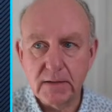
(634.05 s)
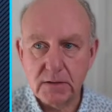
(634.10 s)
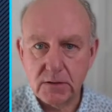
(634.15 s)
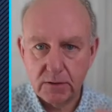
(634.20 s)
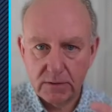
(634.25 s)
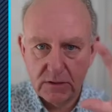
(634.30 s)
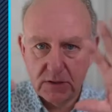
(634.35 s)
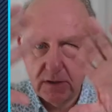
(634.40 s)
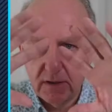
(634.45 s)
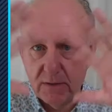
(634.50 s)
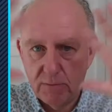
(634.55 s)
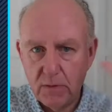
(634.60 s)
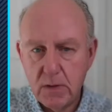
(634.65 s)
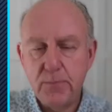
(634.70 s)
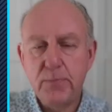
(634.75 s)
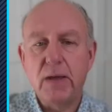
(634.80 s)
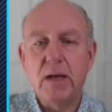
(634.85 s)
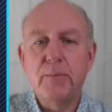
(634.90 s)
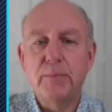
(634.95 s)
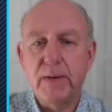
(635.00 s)
So I started with a
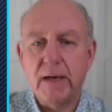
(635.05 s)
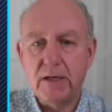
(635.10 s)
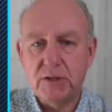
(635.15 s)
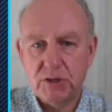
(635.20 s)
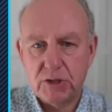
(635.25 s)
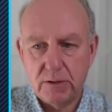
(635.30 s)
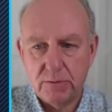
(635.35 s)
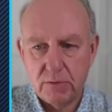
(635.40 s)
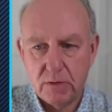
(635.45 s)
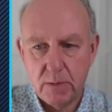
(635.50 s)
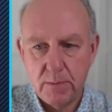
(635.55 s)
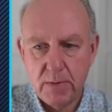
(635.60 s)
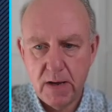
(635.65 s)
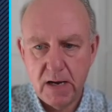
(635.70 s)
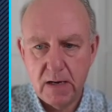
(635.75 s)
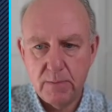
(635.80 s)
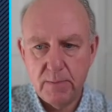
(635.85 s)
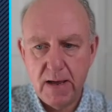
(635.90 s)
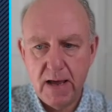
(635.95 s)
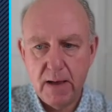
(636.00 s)
big picture with a
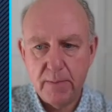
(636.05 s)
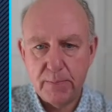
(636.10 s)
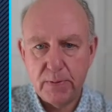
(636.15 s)
mind map.